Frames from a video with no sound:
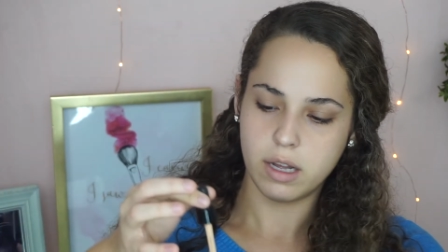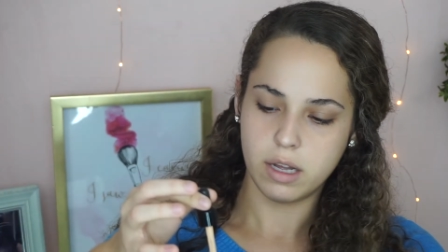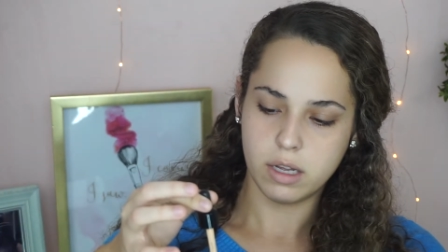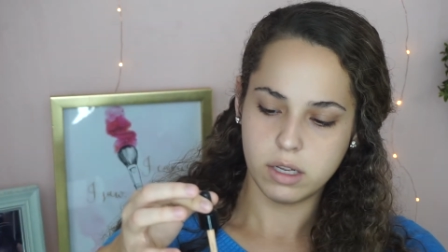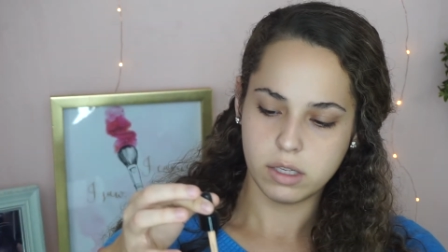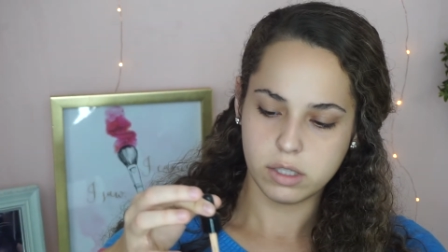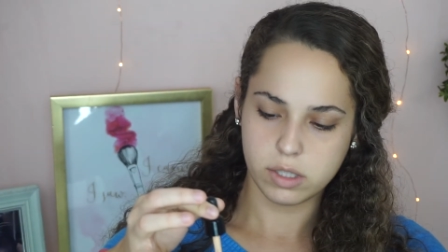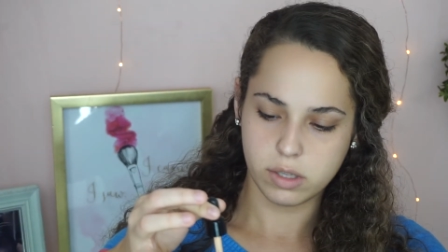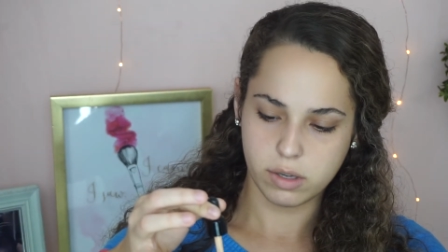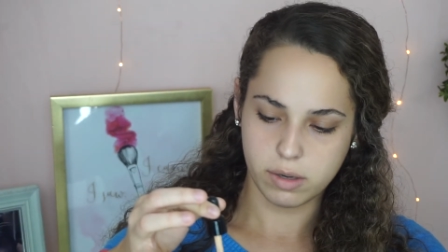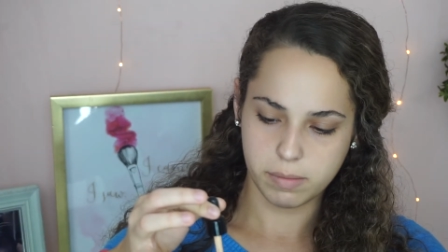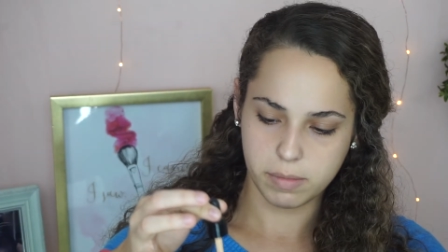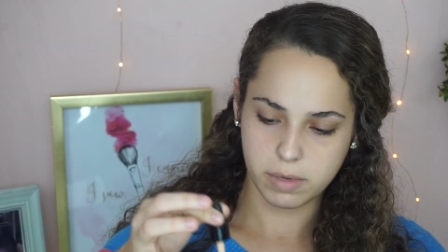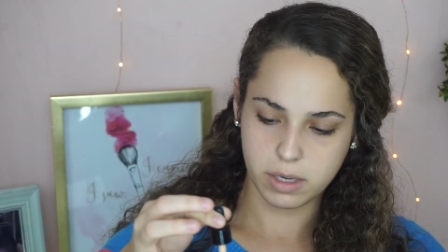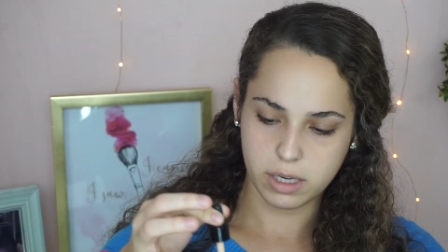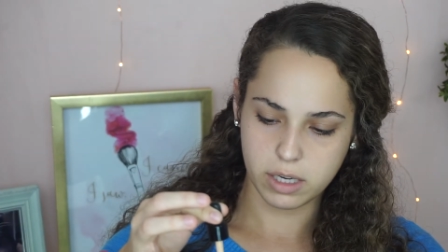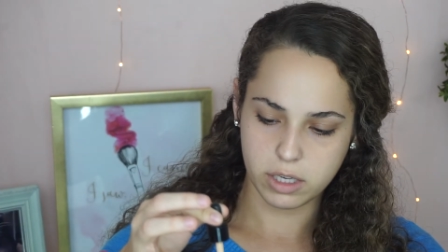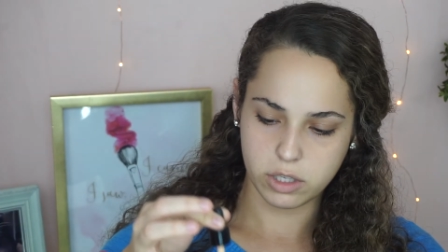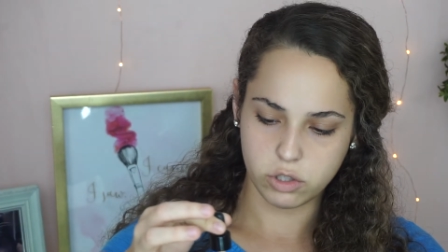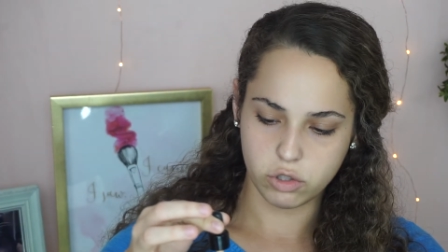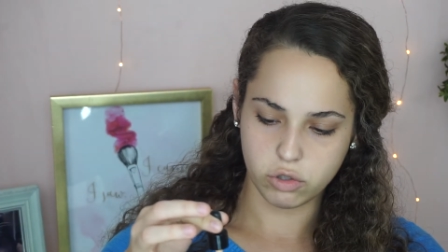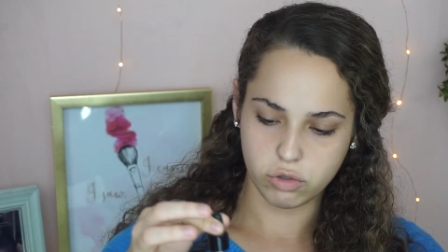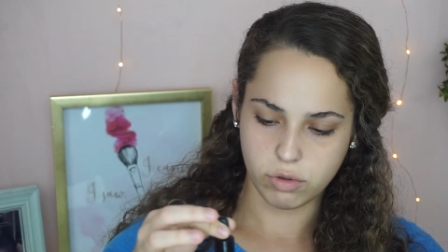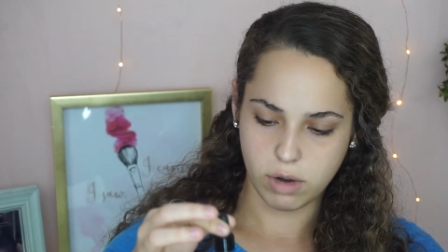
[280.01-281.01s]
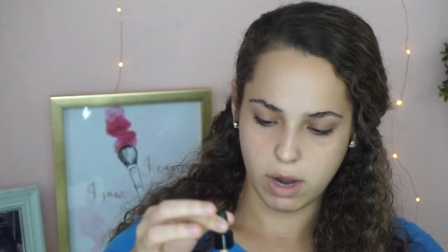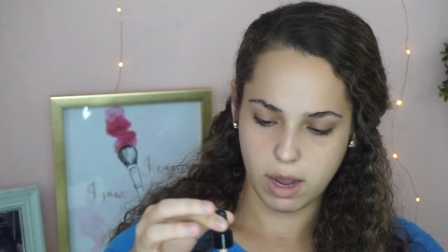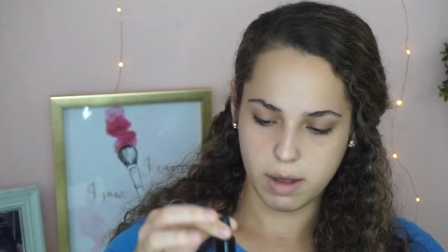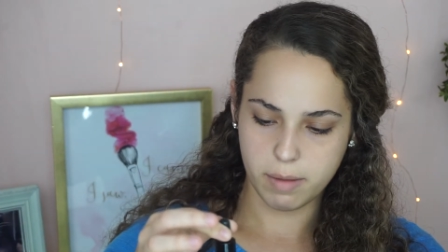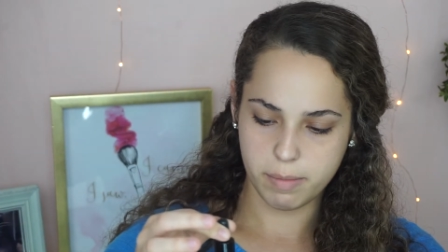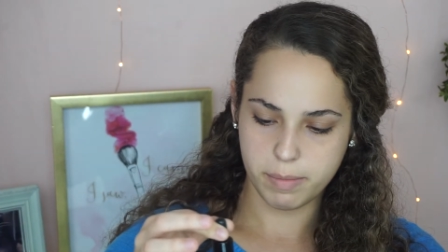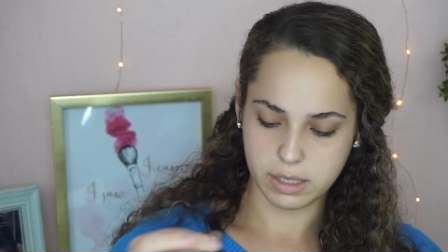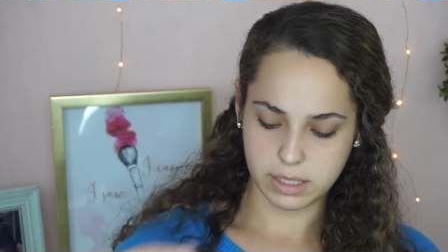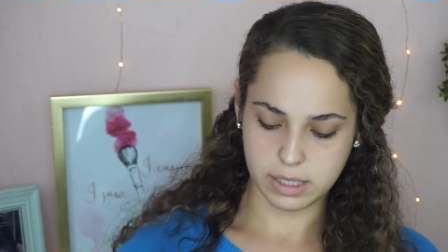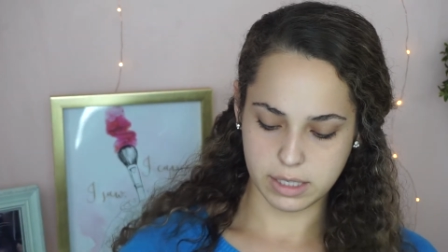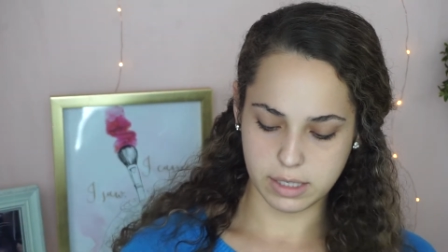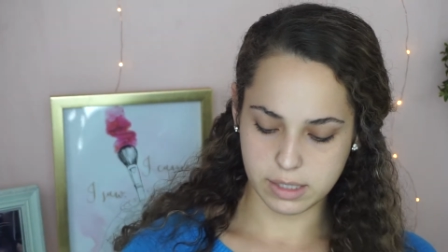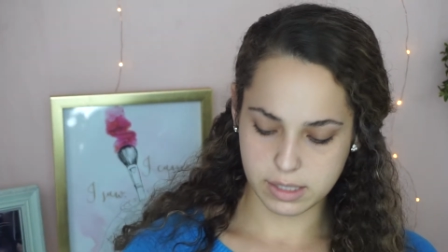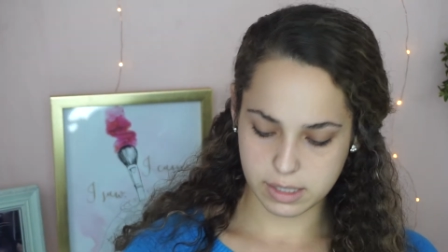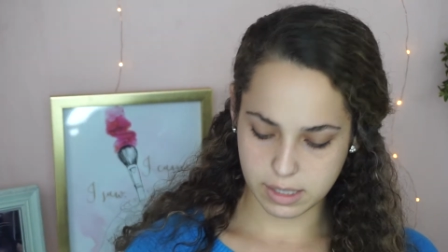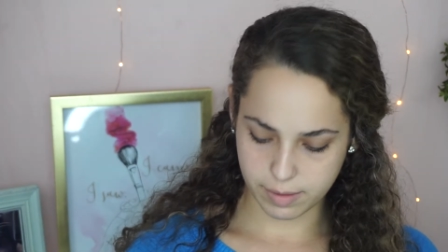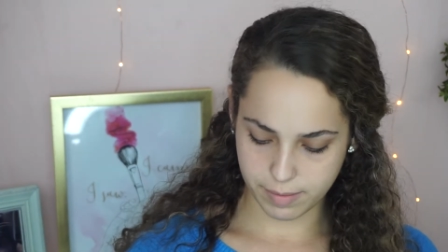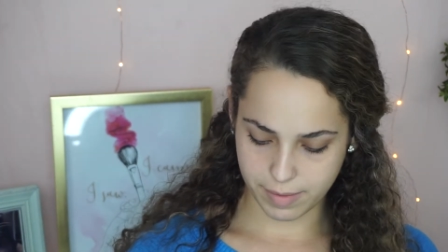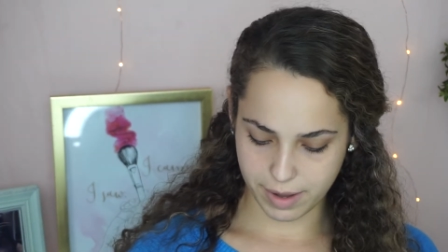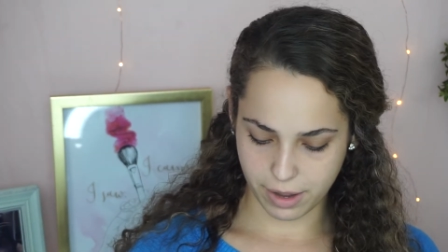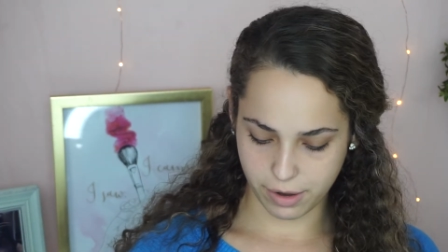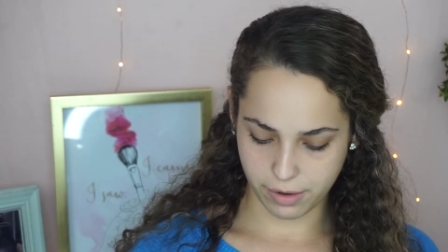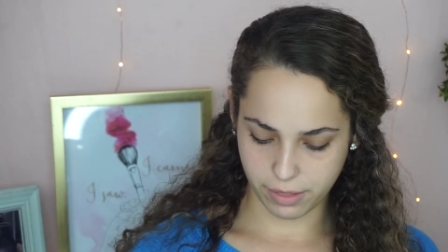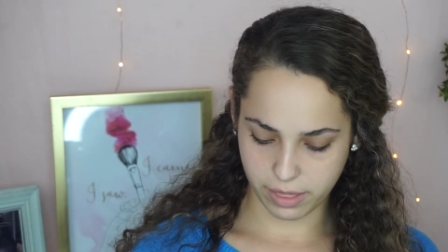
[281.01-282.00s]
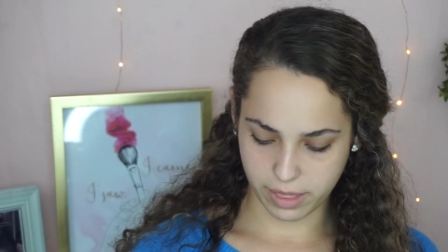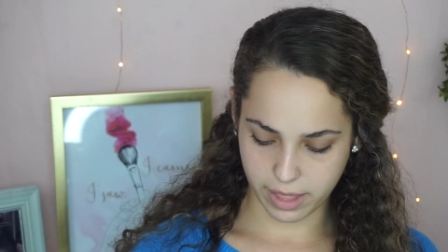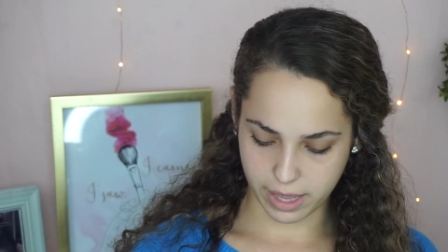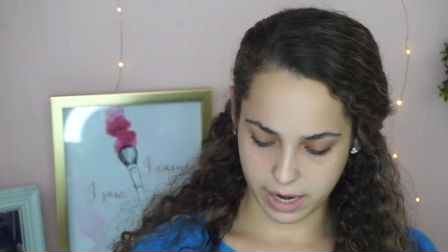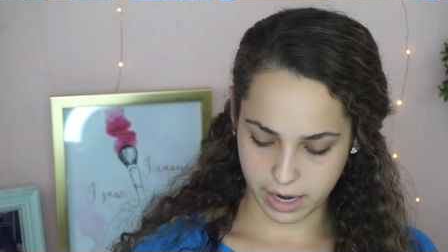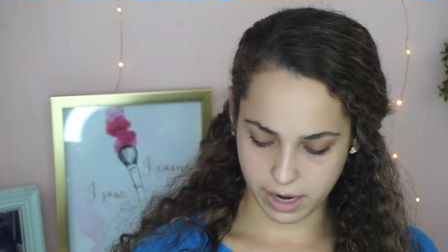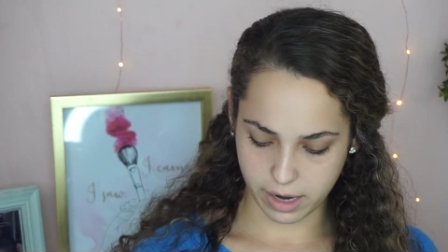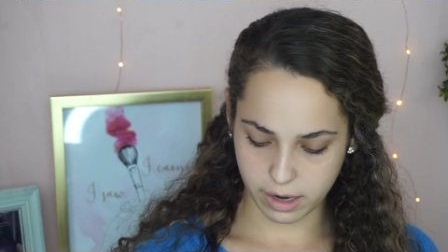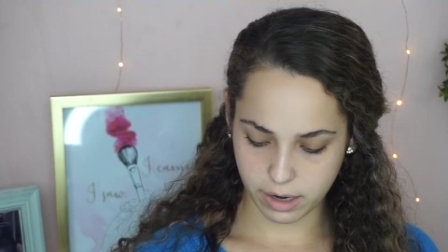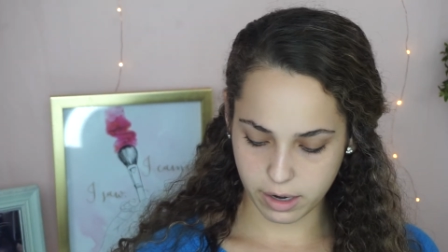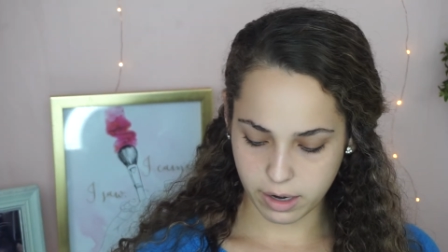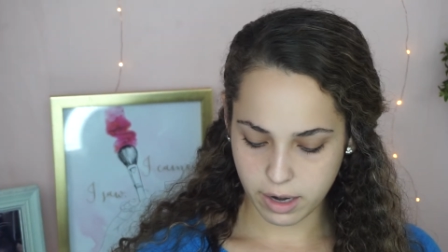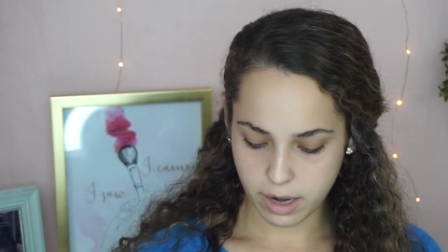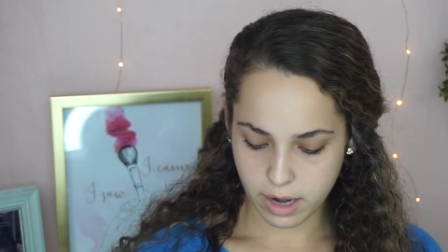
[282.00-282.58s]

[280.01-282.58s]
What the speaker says: So I'm gonna drop a decent amount there,